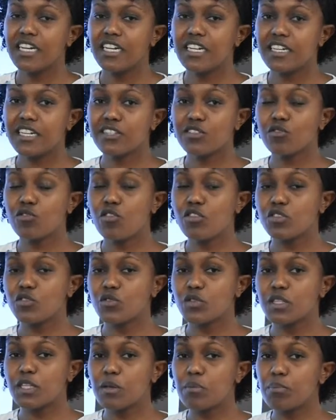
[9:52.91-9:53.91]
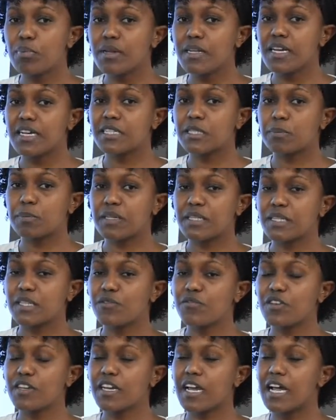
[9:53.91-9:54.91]
It is going to simply and
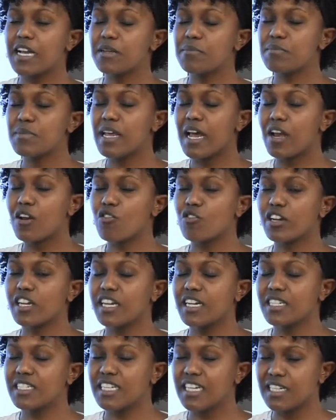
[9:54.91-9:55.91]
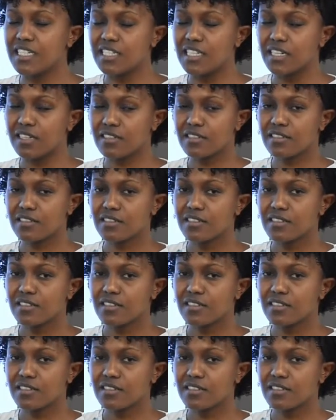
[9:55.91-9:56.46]
specifically be allocated